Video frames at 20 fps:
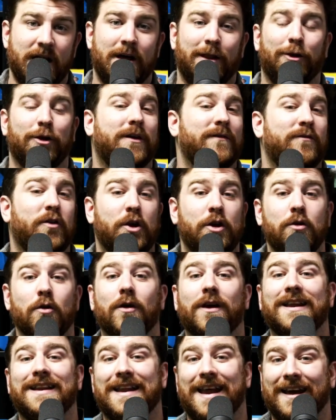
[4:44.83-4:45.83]
Look, if the New
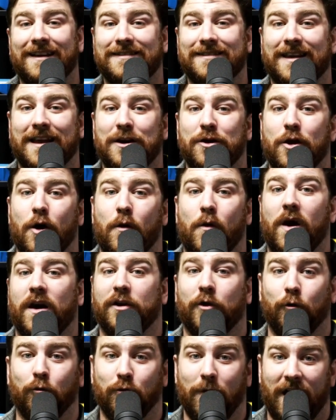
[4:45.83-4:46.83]
York Knicks can go on
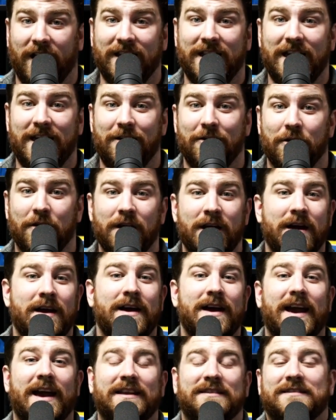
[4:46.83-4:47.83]
a run here,
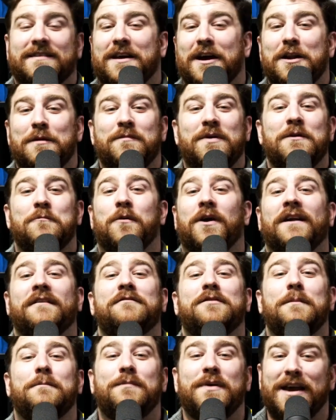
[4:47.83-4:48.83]
it's going to be one
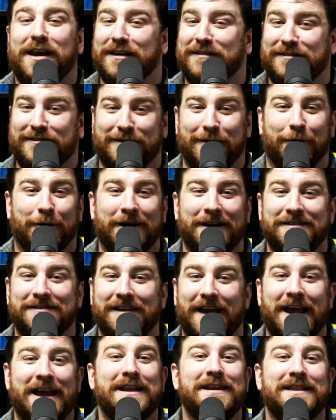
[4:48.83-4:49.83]
of the biggest stories
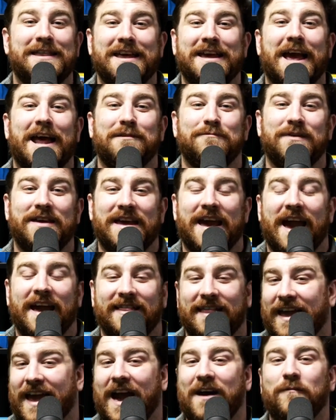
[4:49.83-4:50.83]
in the NBA.
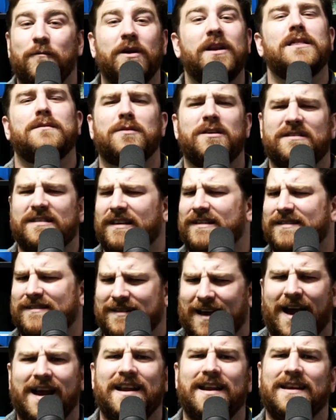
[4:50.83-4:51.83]
They have one of the most
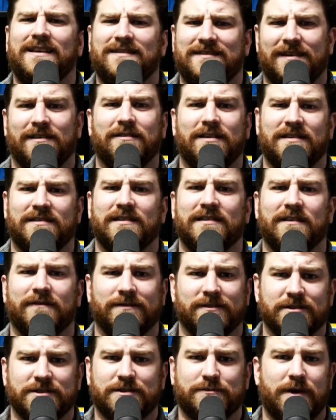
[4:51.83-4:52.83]
exciting series in the
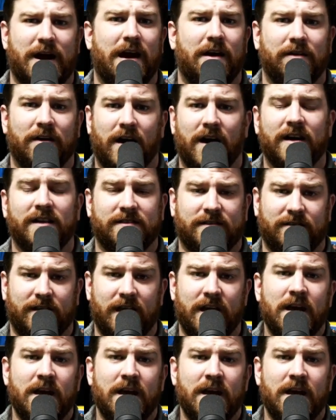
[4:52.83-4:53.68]
first round, honestly,